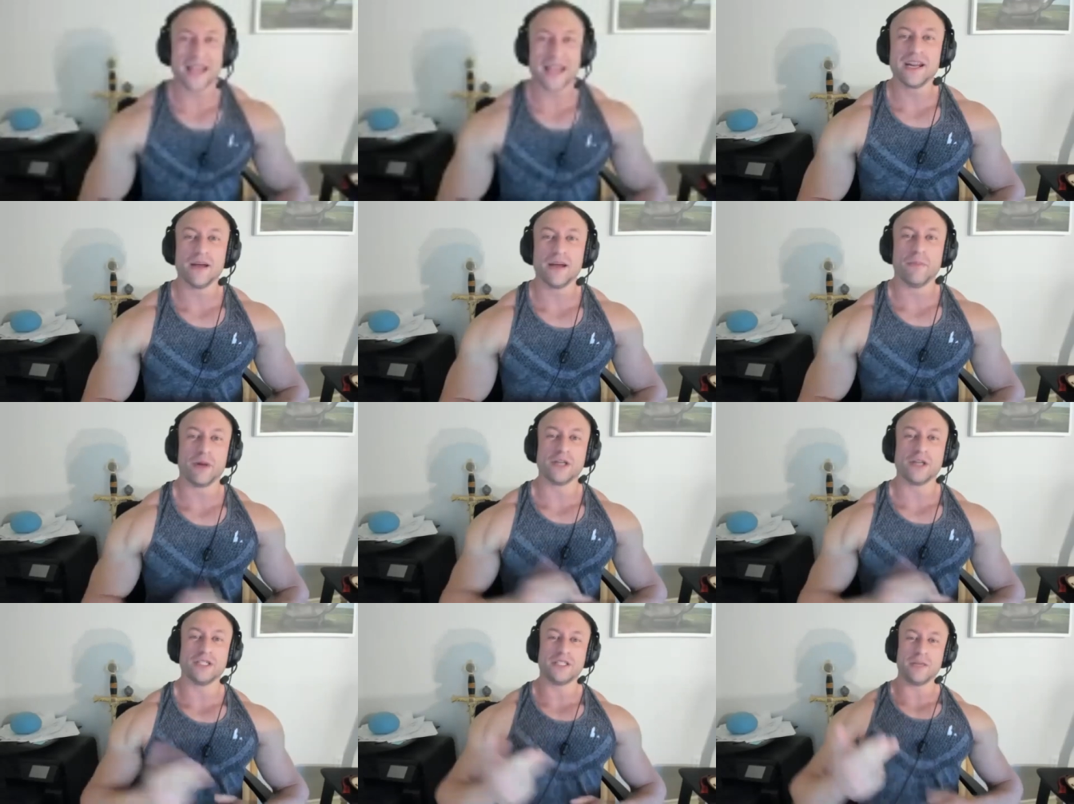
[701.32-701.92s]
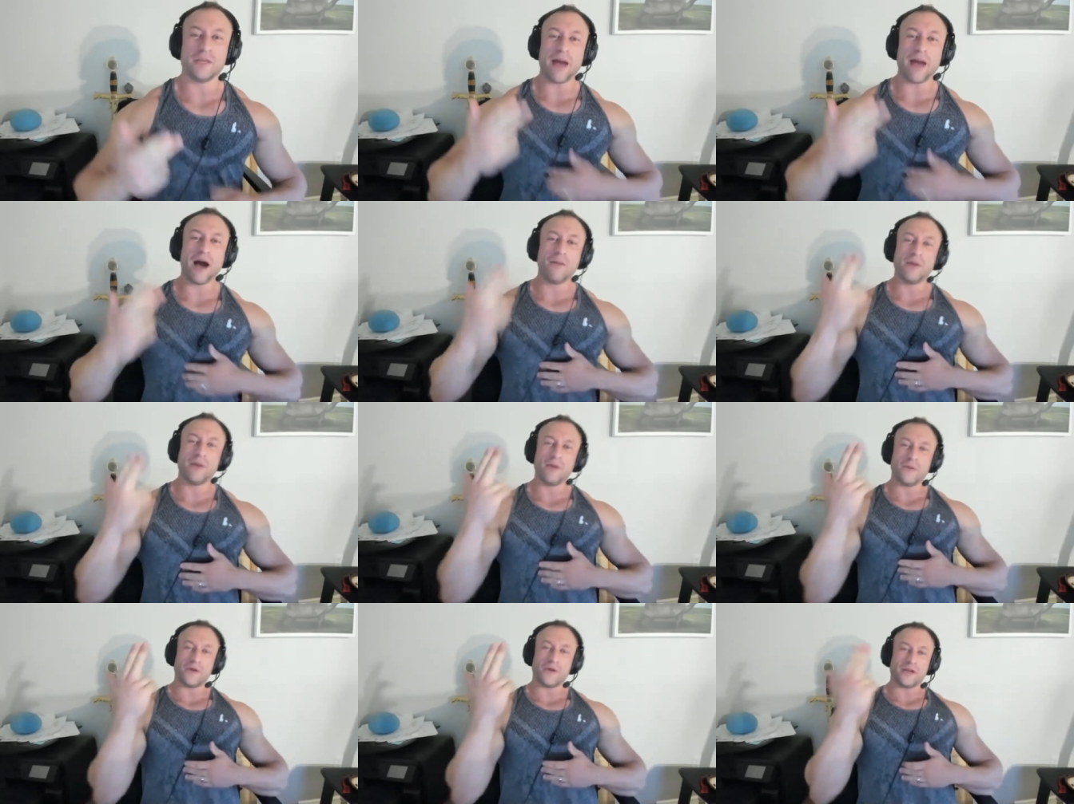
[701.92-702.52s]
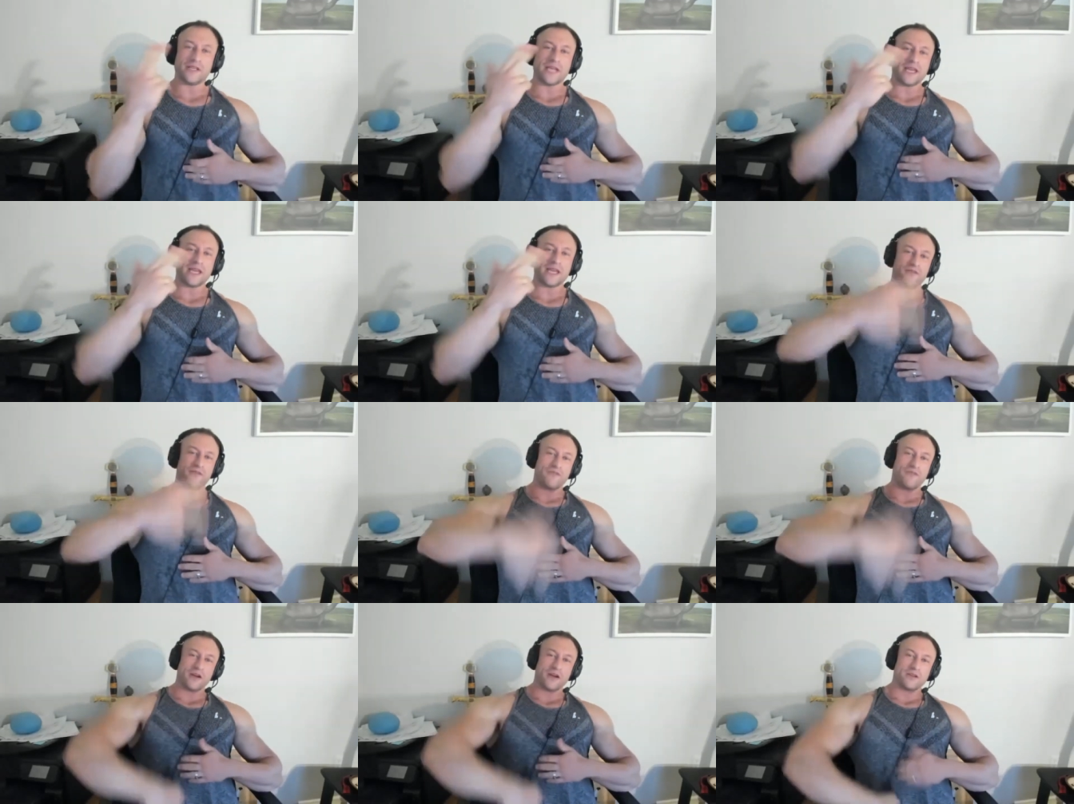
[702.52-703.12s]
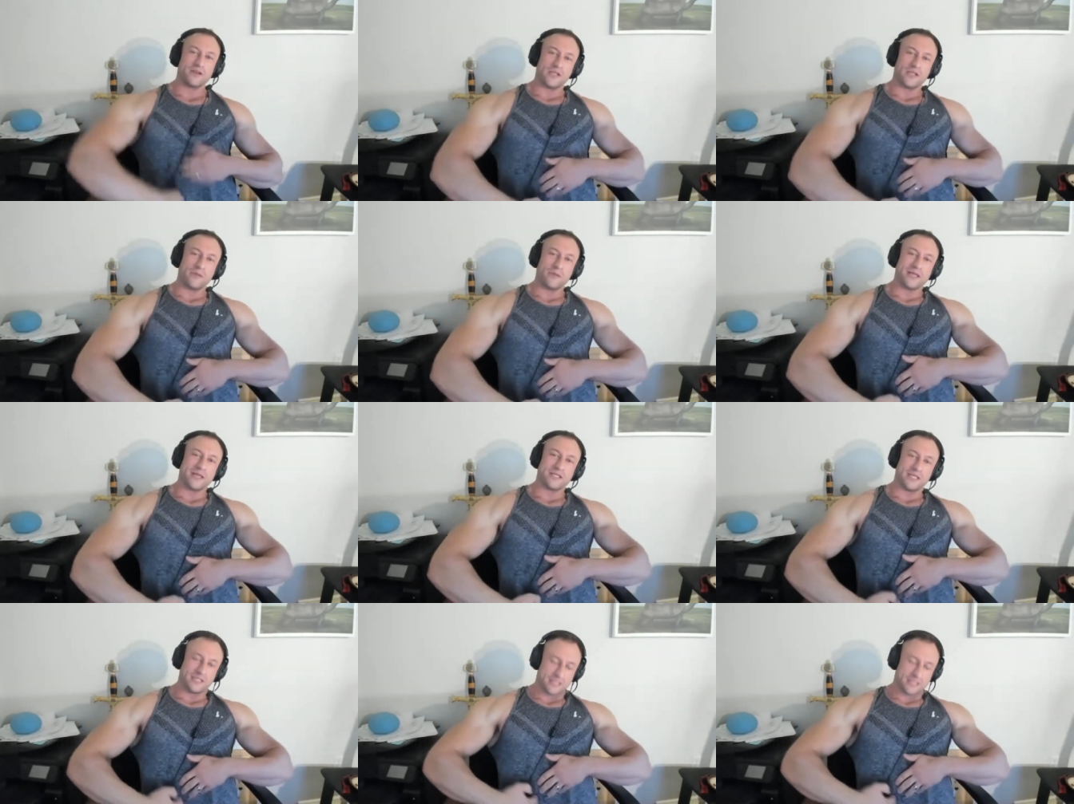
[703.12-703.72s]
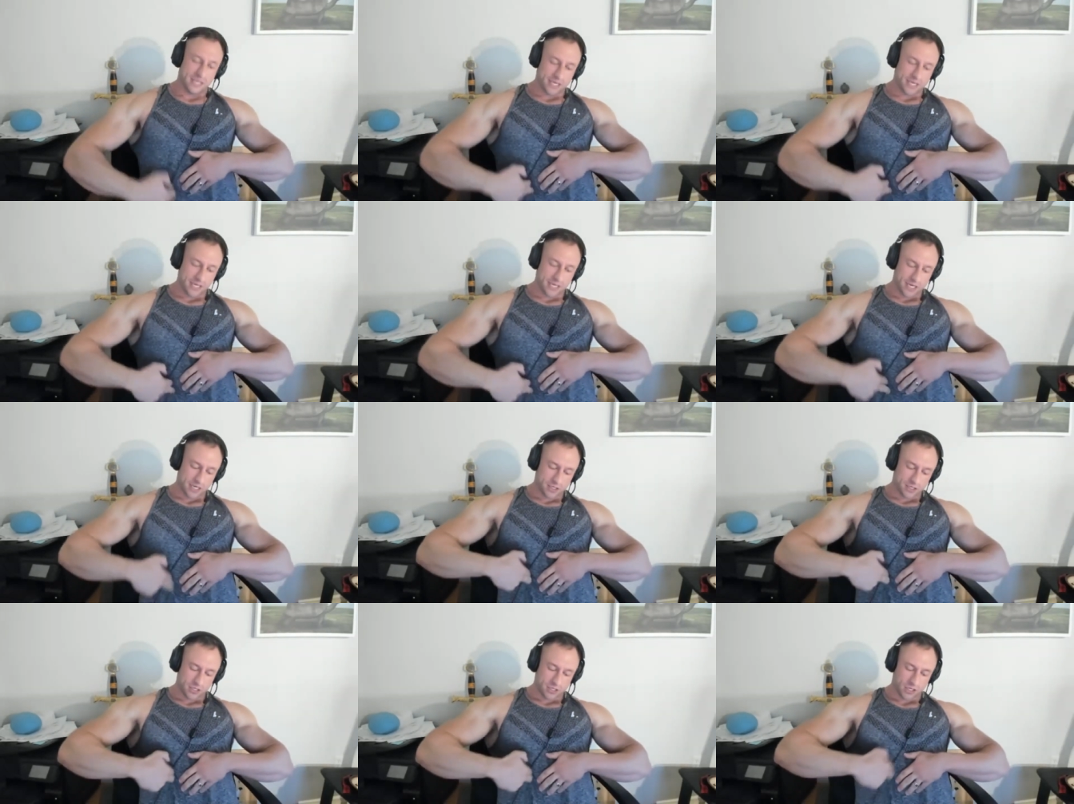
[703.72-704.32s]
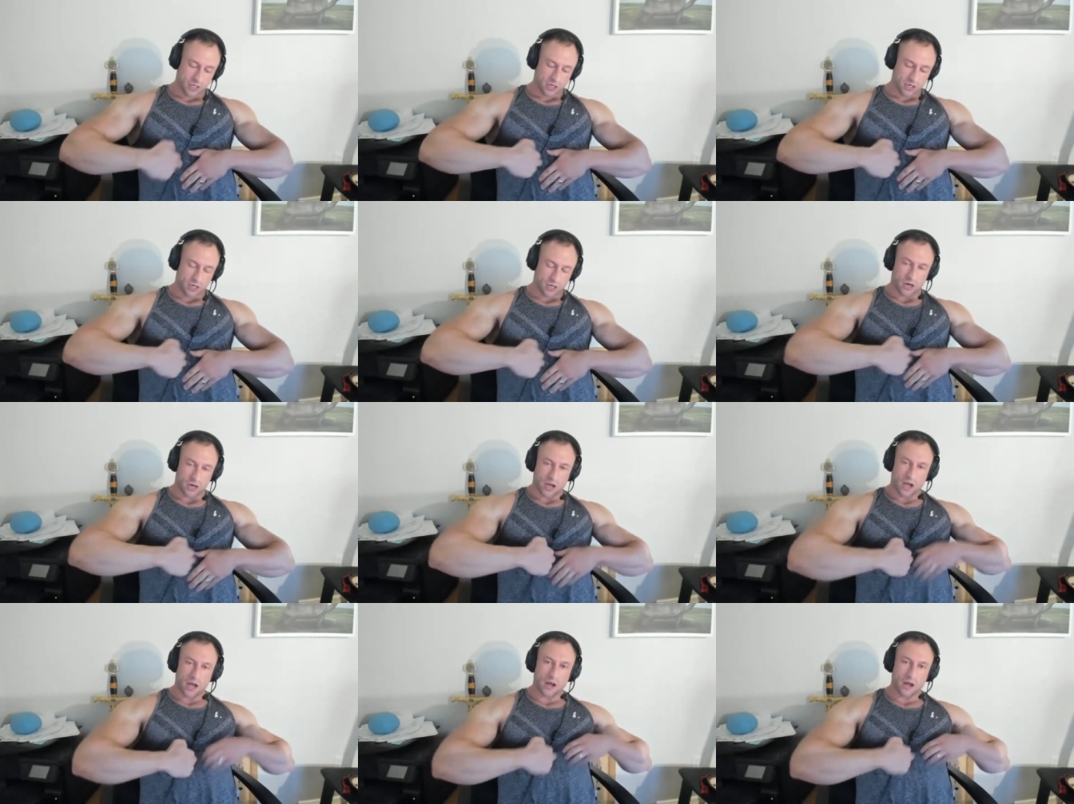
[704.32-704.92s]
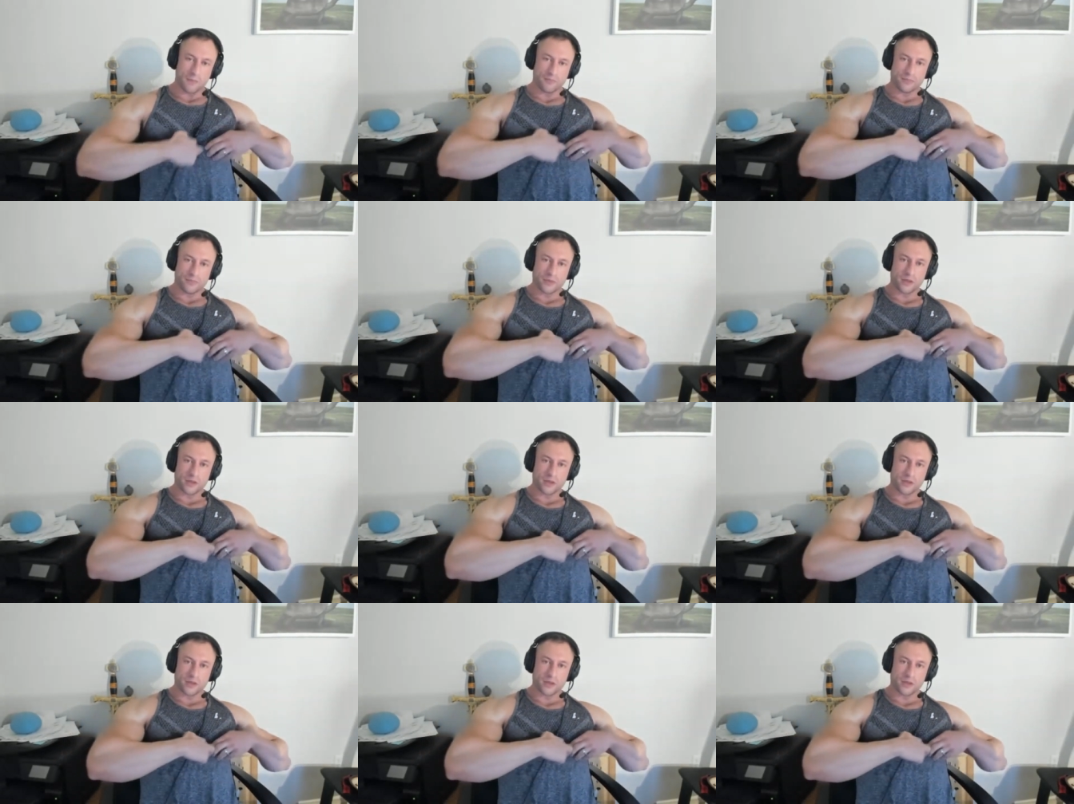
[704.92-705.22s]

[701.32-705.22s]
did an emergency bowel movement where you take your fingers and you basically dig it into your uh,